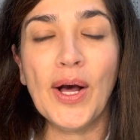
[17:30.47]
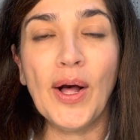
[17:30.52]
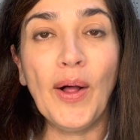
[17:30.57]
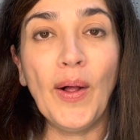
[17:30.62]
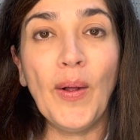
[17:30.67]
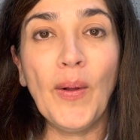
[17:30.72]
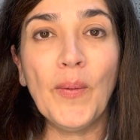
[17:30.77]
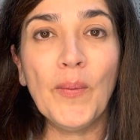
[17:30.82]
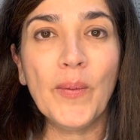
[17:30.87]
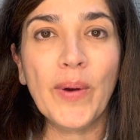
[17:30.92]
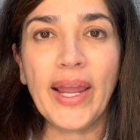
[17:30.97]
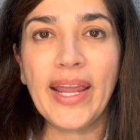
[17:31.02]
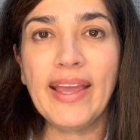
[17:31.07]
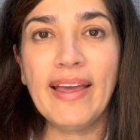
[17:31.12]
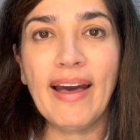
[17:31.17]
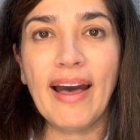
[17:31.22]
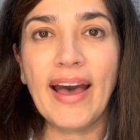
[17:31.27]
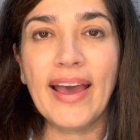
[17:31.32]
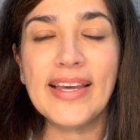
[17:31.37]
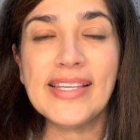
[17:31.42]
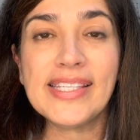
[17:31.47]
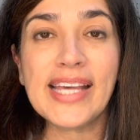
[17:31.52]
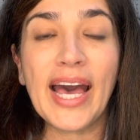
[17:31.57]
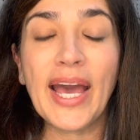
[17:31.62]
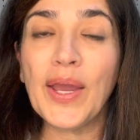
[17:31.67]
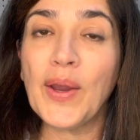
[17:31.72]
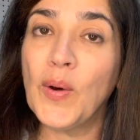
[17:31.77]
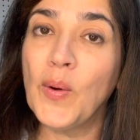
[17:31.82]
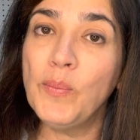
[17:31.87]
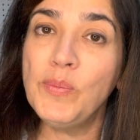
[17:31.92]
All right, guys,
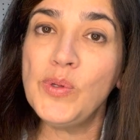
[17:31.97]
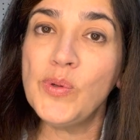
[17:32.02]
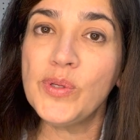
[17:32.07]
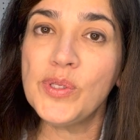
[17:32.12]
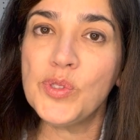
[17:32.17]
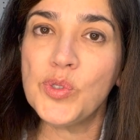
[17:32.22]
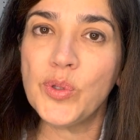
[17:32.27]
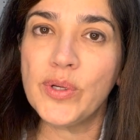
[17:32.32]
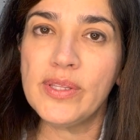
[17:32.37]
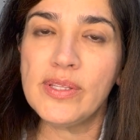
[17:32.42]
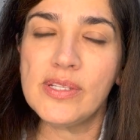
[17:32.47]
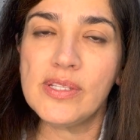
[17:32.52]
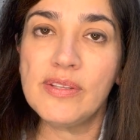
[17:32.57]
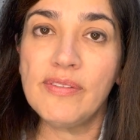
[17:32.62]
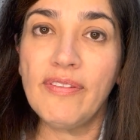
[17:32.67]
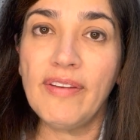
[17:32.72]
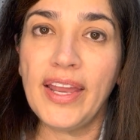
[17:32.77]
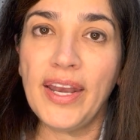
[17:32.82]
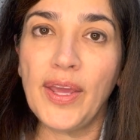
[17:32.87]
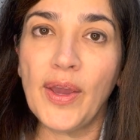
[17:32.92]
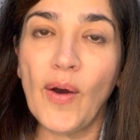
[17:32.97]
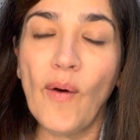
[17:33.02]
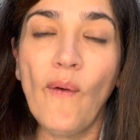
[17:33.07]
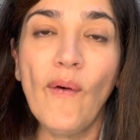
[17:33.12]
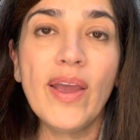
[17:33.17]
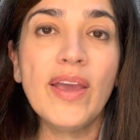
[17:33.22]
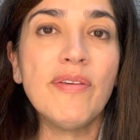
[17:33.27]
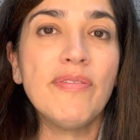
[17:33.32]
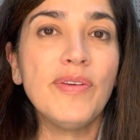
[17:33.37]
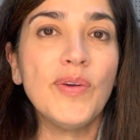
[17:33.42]
I hope you enjoyed this
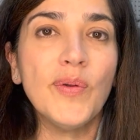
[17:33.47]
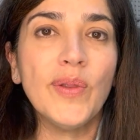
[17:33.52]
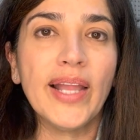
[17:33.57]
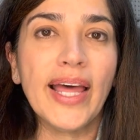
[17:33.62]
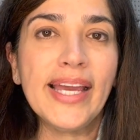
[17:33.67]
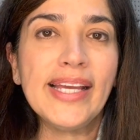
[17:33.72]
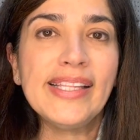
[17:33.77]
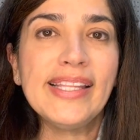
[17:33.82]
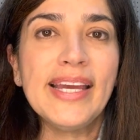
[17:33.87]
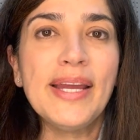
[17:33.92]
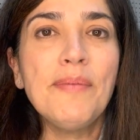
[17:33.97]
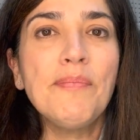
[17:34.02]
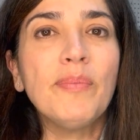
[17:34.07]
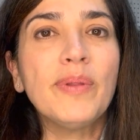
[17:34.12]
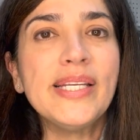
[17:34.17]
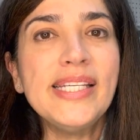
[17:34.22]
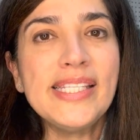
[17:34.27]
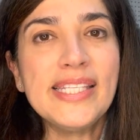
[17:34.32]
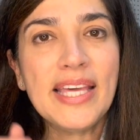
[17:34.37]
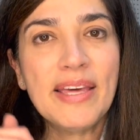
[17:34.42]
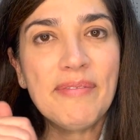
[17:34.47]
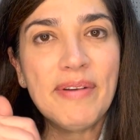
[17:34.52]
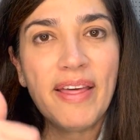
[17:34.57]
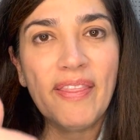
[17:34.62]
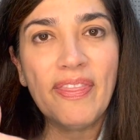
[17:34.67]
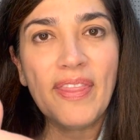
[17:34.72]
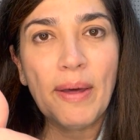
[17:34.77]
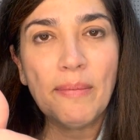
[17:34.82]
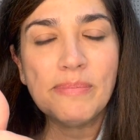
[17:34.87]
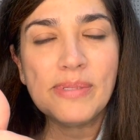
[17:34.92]
video. If you liked it, please give it a
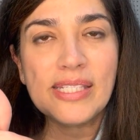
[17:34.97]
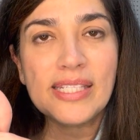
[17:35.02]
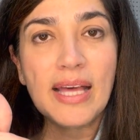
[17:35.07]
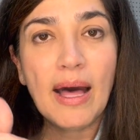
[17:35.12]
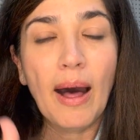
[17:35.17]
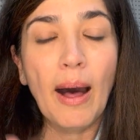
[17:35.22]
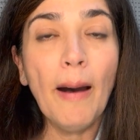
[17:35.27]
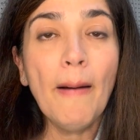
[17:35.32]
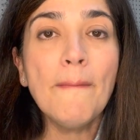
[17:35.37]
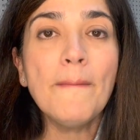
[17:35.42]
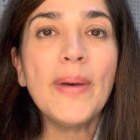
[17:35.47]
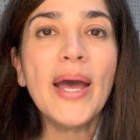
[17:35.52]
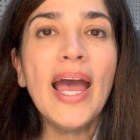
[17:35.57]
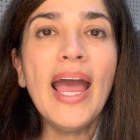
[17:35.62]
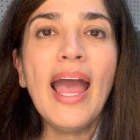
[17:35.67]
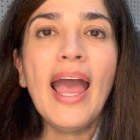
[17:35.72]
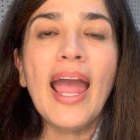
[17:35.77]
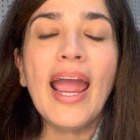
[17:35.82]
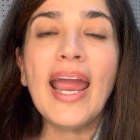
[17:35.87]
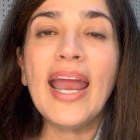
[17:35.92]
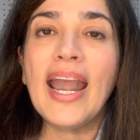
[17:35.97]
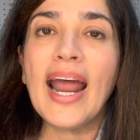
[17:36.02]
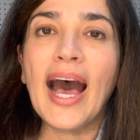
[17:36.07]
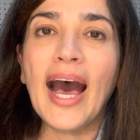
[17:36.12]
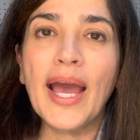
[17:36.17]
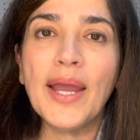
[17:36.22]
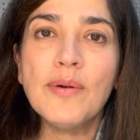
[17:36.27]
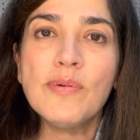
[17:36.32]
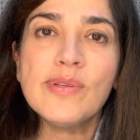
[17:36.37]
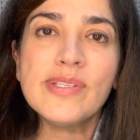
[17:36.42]
thumbs up, and
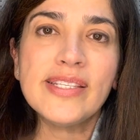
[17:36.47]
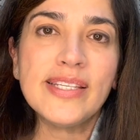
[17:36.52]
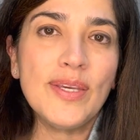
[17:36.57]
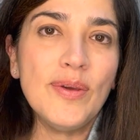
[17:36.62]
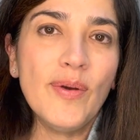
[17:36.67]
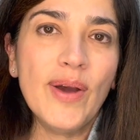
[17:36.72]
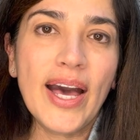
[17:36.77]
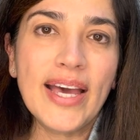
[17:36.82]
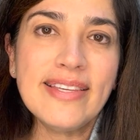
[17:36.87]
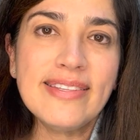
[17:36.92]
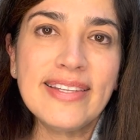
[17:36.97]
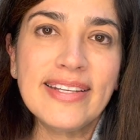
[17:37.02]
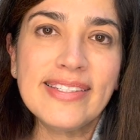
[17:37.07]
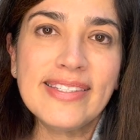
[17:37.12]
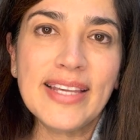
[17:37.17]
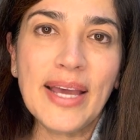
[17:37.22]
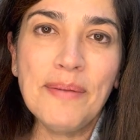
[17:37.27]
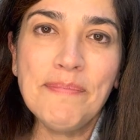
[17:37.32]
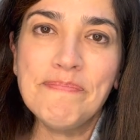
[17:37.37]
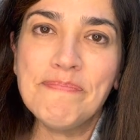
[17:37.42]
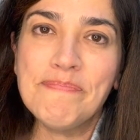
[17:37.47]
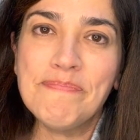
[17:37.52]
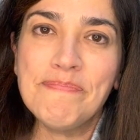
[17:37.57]
I will see you guys next time.